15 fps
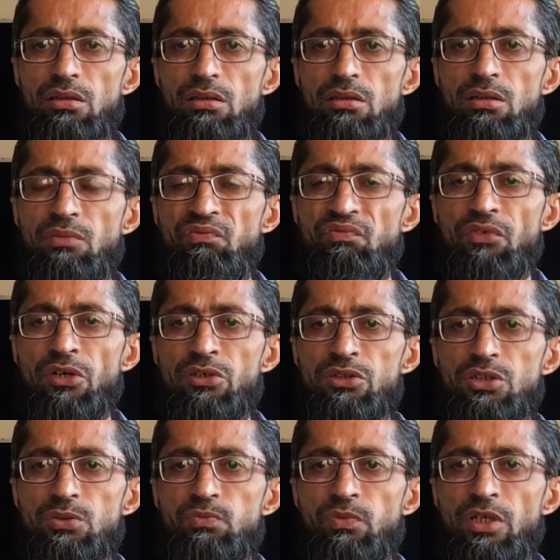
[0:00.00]
the
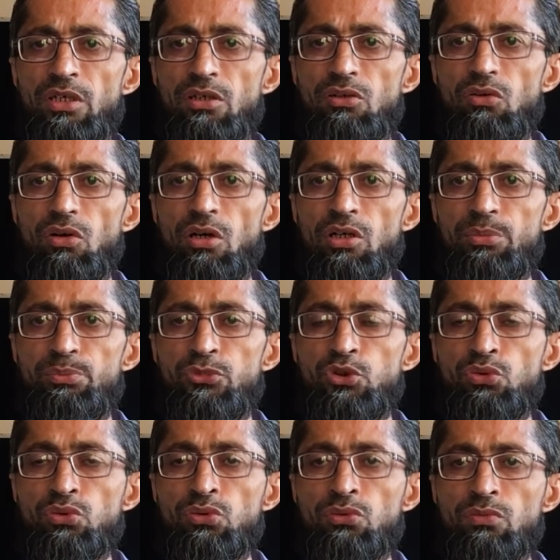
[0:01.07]
first week of
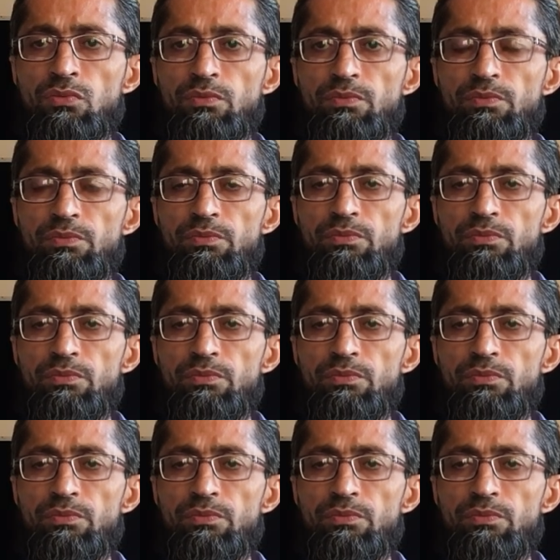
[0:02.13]
June